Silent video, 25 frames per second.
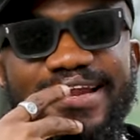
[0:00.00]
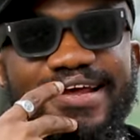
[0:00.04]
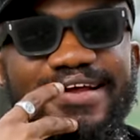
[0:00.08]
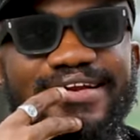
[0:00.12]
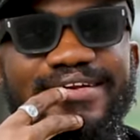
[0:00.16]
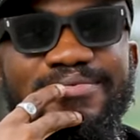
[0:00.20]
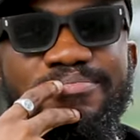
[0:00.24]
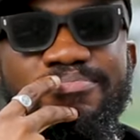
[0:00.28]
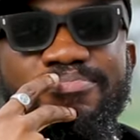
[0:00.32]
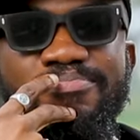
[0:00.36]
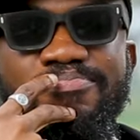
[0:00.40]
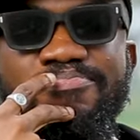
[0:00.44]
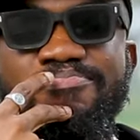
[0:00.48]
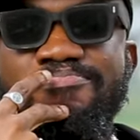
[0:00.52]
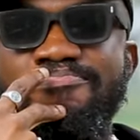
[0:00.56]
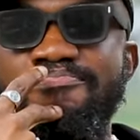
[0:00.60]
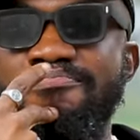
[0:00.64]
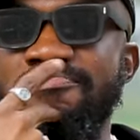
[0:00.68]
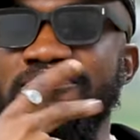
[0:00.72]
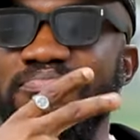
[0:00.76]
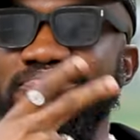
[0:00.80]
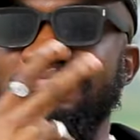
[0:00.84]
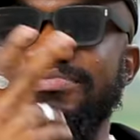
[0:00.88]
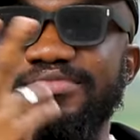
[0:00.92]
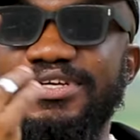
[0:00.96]
And then
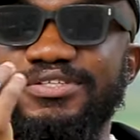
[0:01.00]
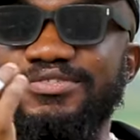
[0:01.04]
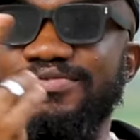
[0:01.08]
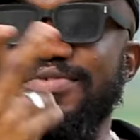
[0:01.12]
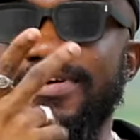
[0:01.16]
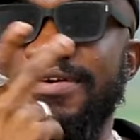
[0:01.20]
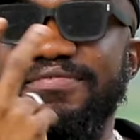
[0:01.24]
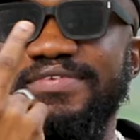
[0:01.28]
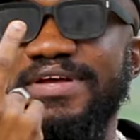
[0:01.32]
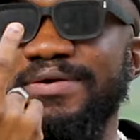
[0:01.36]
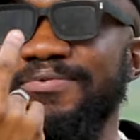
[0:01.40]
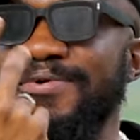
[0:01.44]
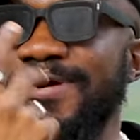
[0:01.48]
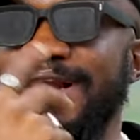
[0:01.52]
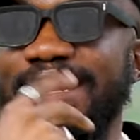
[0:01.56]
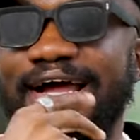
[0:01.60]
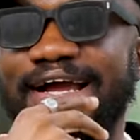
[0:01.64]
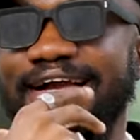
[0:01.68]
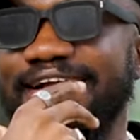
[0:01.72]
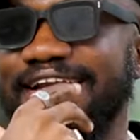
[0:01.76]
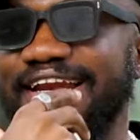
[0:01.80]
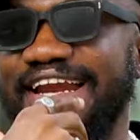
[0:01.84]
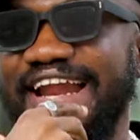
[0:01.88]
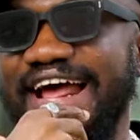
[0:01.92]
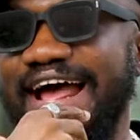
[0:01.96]
the two of them were
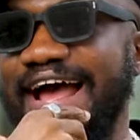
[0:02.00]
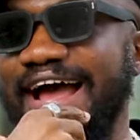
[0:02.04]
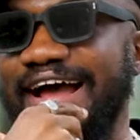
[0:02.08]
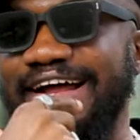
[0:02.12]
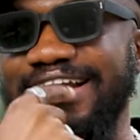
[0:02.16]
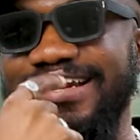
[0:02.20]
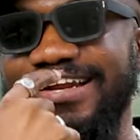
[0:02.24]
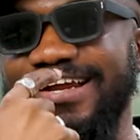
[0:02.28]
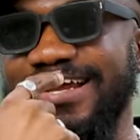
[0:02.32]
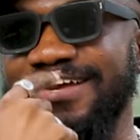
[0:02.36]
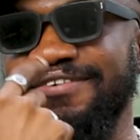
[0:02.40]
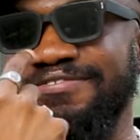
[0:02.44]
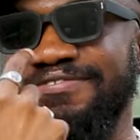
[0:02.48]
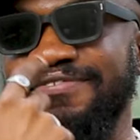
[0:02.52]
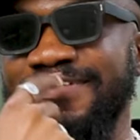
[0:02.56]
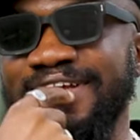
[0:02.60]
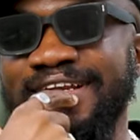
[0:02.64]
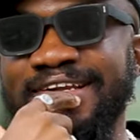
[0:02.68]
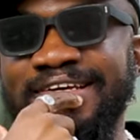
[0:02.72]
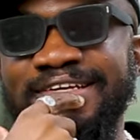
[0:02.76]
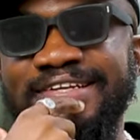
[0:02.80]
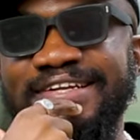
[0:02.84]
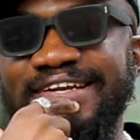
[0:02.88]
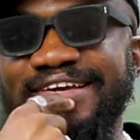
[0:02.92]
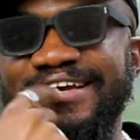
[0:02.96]
like, nah, they ain't
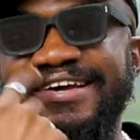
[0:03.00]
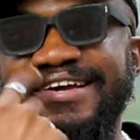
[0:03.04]
feeling